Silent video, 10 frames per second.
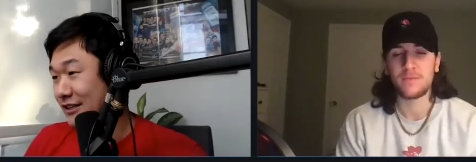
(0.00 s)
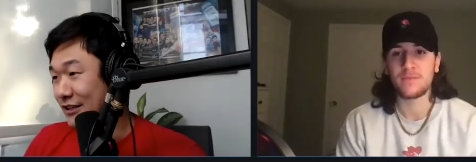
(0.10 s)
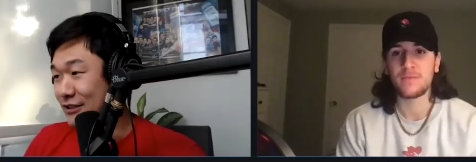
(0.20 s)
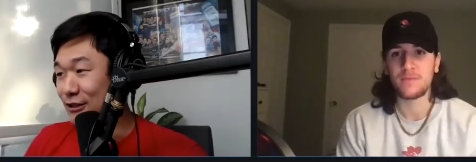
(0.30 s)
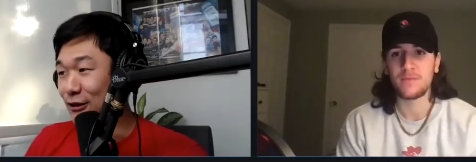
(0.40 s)
Speaker 1: it
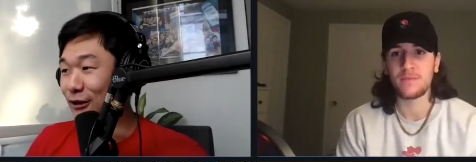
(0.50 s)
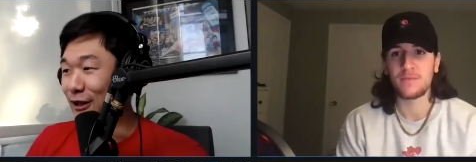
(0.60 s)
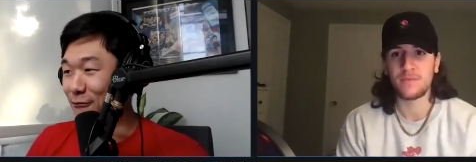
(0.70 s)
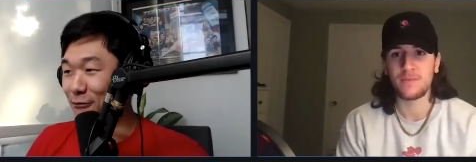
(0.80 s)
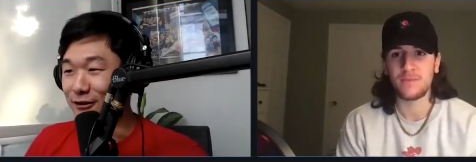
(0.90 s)
still
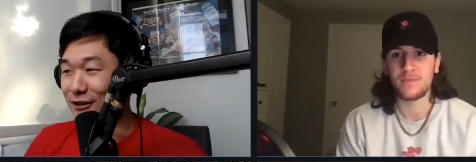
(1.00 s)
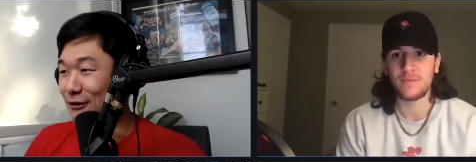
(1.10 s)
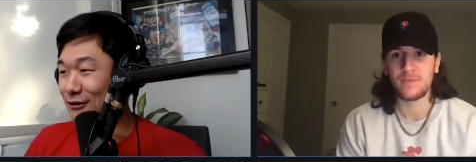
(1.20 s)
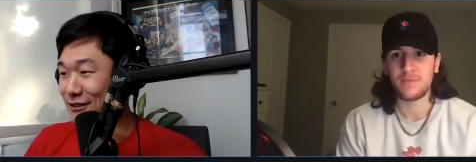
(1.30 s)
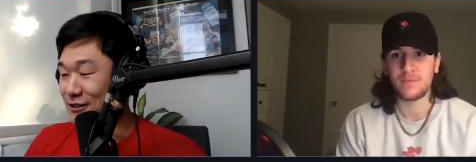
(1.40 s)
like worked out
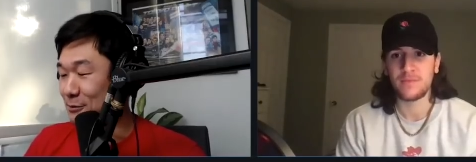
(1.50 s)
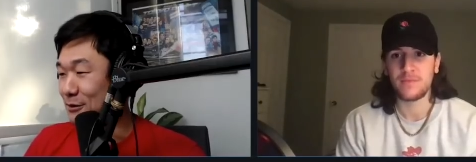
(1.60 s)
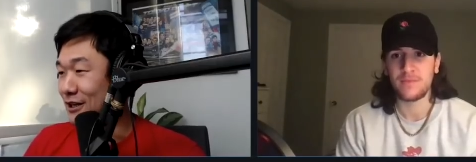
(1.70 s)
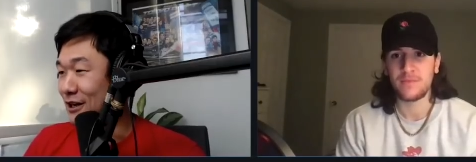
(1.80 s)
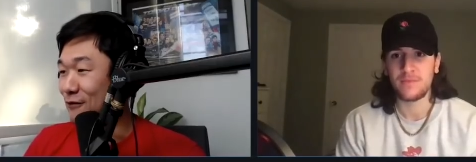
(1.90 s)
because it seemed
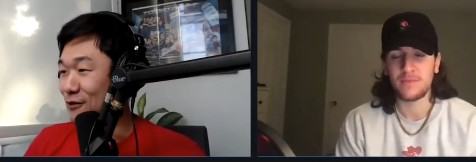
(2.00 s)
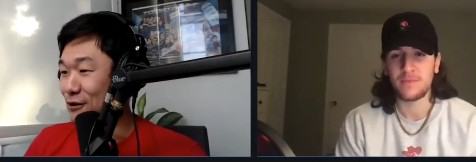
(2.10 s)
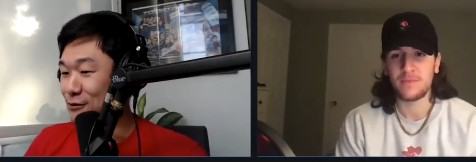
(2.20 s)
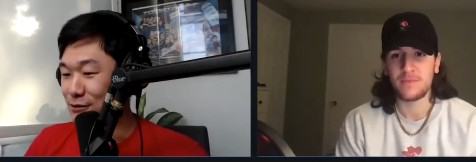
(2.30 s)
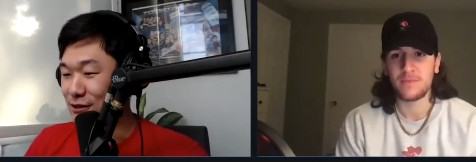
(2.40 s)
like everyone
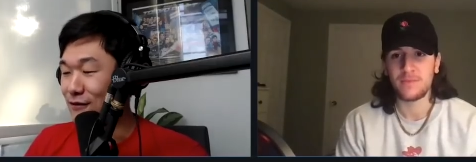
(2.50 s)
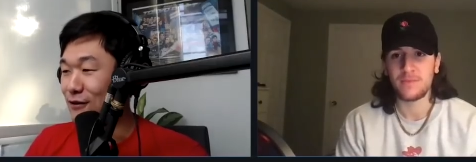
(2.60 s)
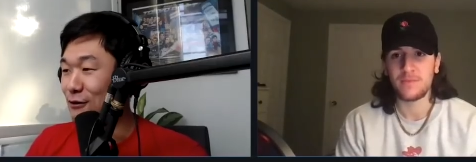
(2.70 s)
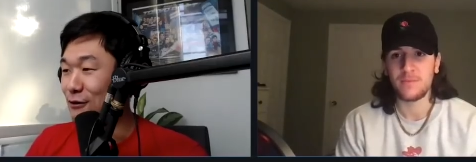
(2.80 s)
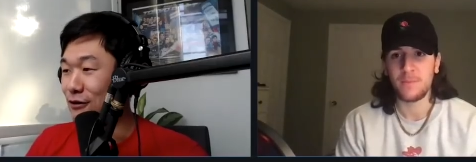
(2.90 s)
else was even
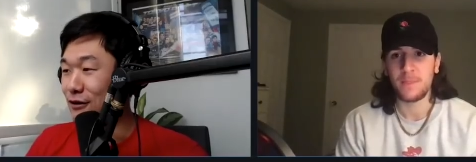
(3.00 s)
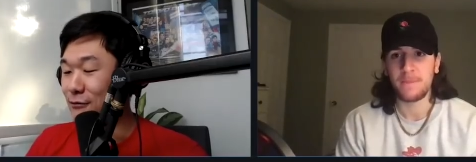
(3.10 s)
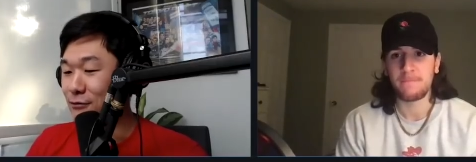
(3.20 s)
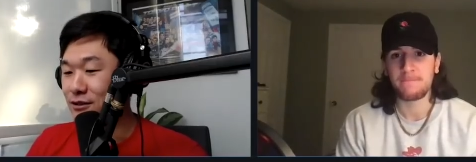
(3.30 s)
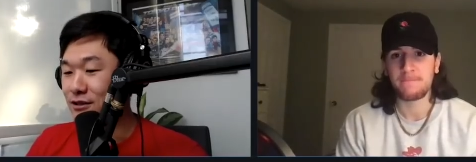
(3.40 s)
lower than I
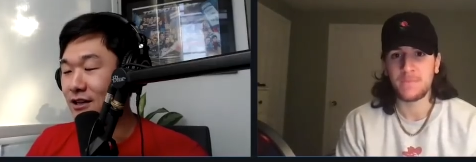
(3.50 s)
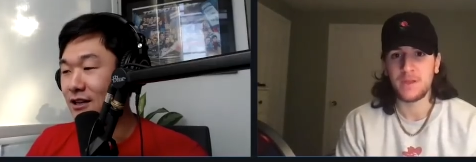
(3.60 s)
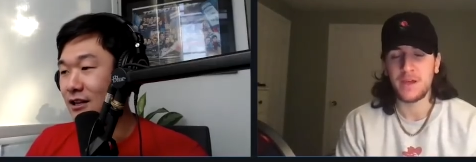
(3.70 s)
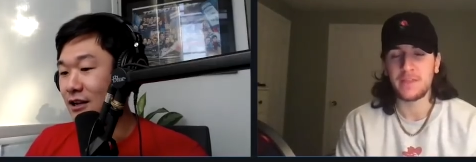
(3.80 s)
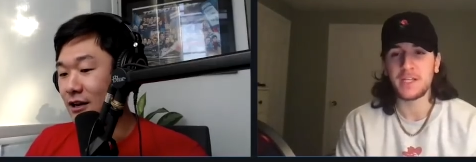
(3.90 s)
was.
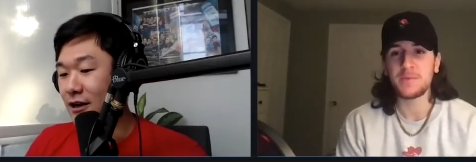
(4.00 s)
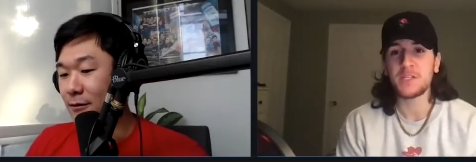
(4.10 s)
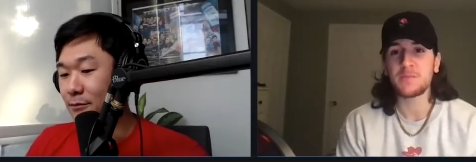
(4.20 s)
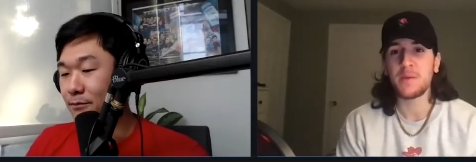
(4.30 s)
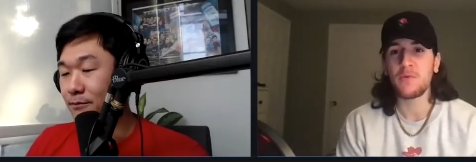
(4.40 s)
I think it's uh,
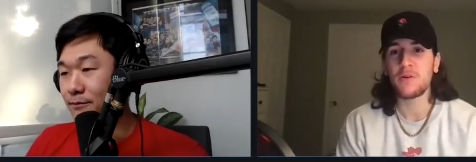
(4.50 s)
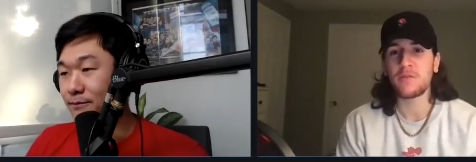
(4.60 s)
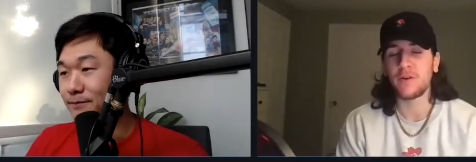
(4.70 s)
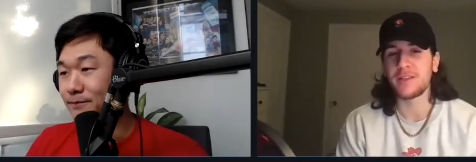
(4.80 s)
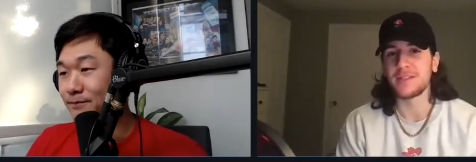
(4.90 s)
because people were
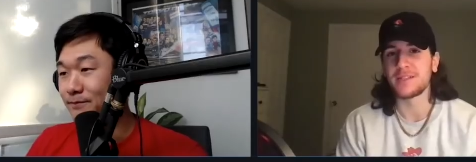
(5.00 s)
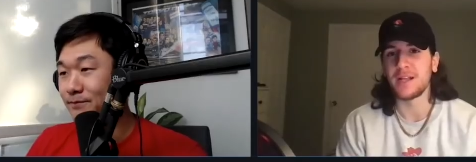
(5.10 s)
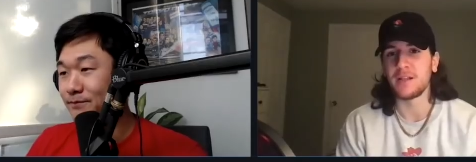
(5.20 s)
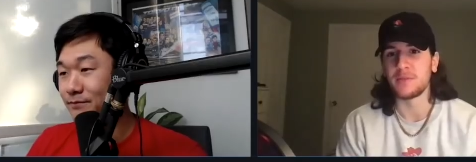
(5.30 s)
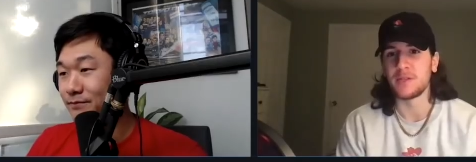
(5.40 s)
Speaker 2: afraid to
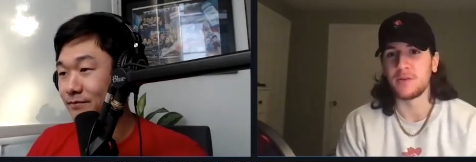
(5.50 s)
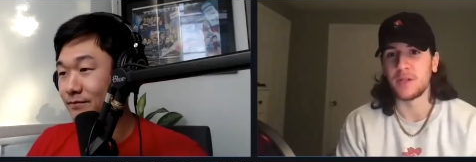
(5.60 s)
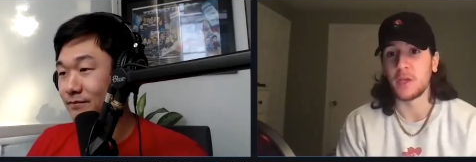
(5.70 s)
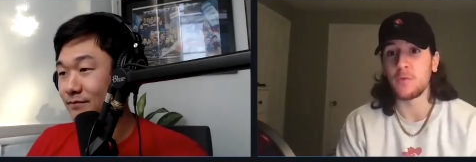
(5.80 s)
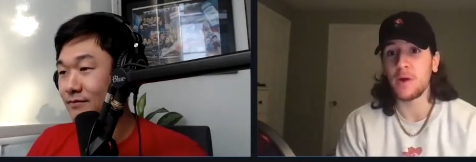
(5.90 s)
sell him too.
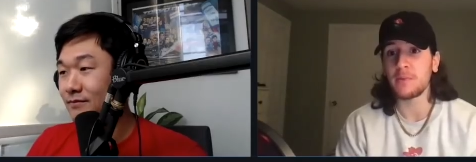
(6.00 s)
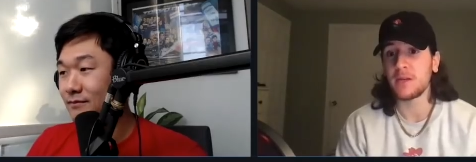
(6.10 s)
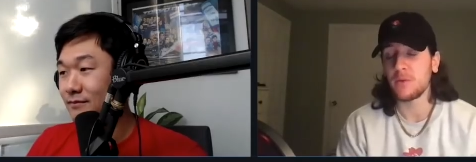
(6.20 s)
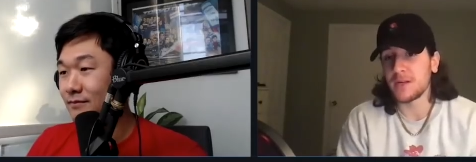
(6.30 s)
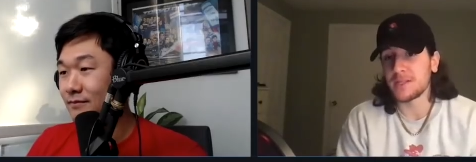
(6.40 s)
Like you probably
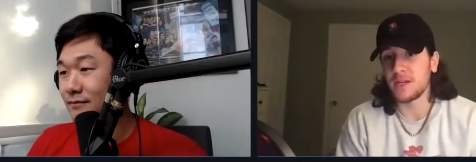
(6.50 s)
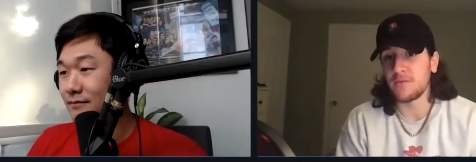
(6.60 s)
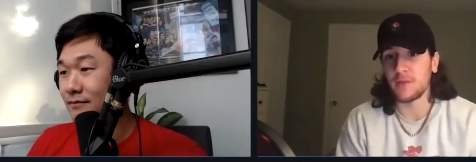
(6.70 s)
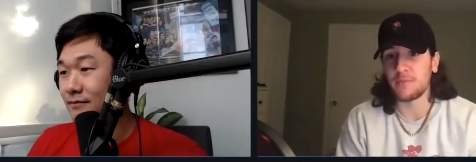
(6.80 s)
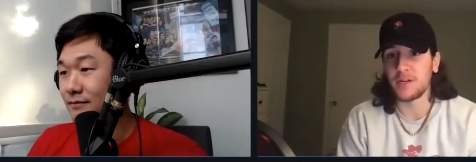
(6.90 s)
didn't want to sell him
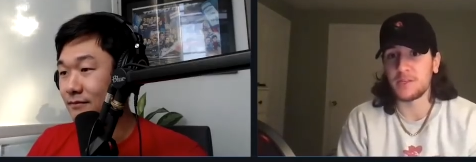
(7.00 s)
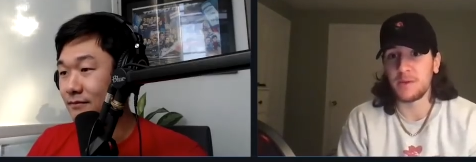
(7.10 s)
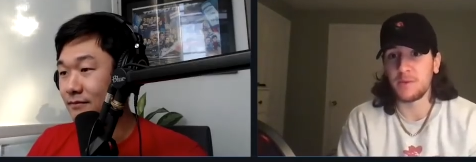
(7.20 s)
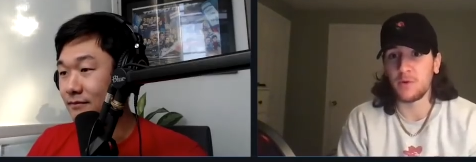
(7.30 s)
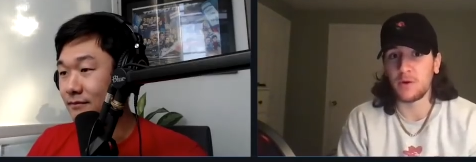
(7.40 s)
for the price
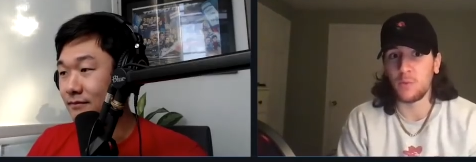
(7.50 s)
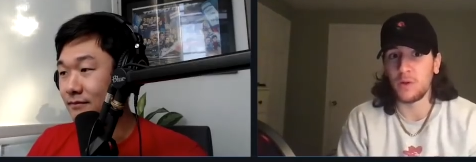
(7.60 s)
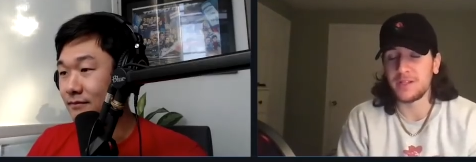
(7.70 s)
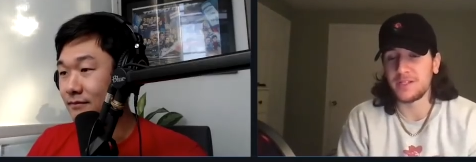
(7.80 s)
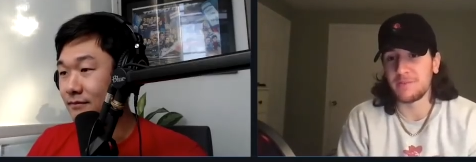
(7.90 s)
people were
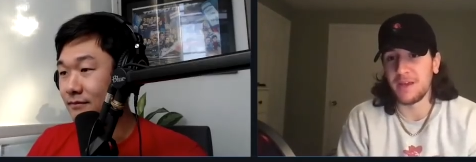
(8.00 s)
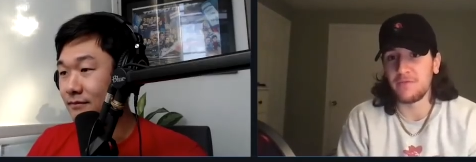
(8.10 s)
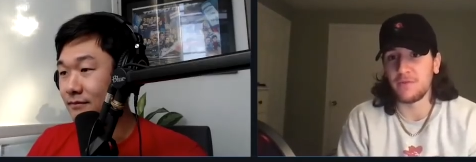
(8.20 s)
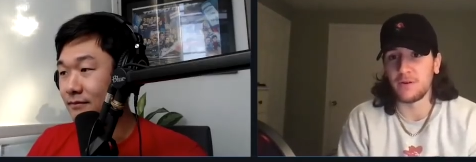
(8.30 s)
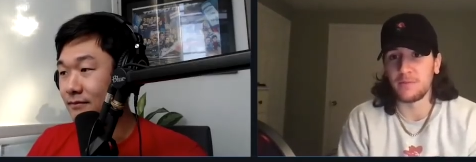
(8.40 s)
willing to pay
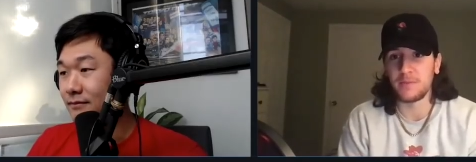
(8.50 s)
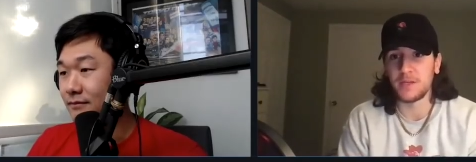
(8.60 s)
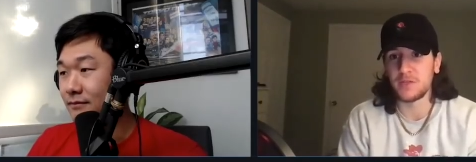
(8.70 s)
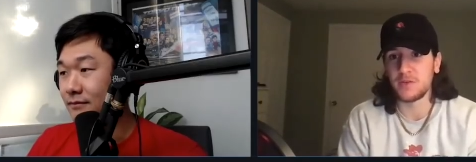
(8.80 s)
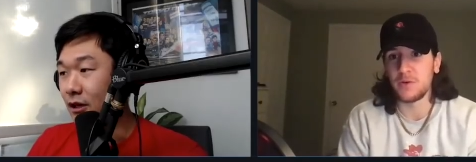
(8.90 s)
for him
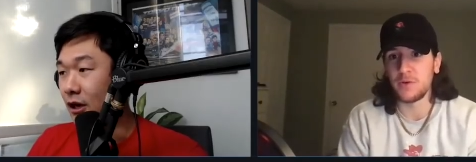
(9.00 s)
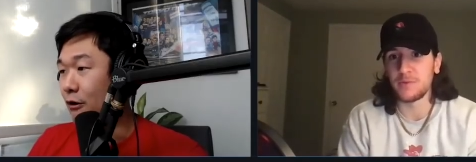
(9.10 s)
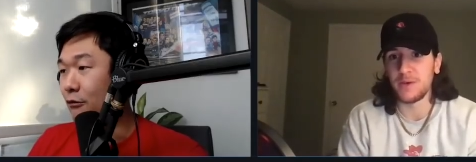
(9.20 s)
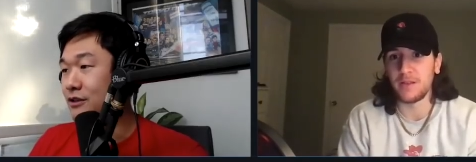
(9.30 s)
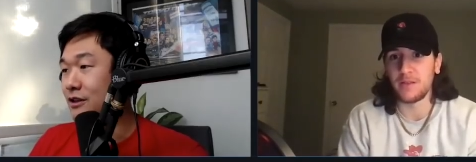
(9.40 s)
because you knew. Was I
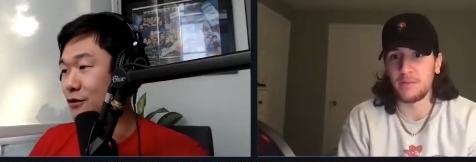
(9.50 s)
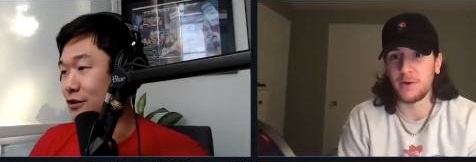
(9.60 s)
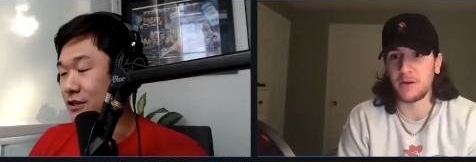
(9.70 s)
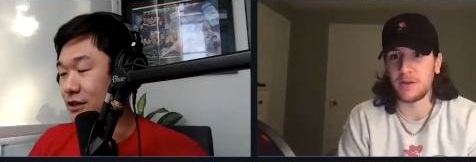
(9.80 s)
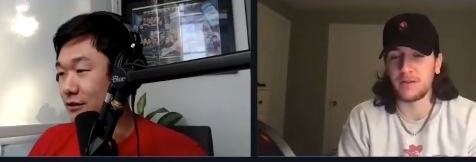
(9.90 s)
was never a
Speaker 1: market.
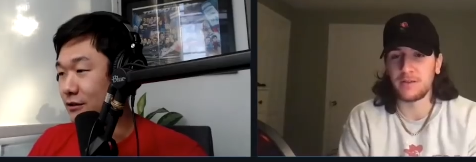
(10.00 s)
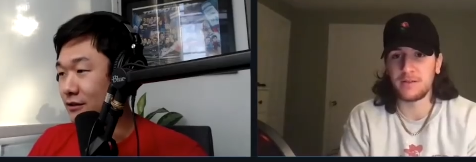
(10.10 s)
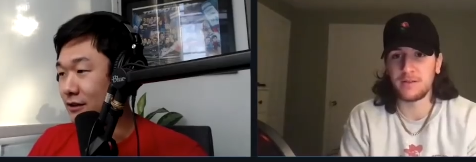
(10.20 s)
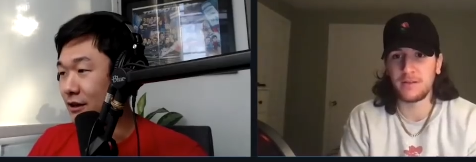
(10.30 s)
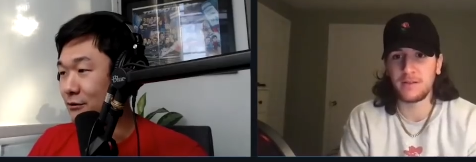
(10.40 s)
seller.
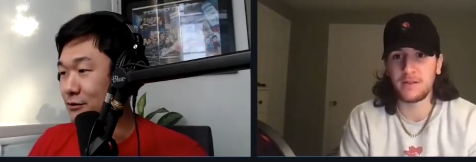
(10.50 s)
I was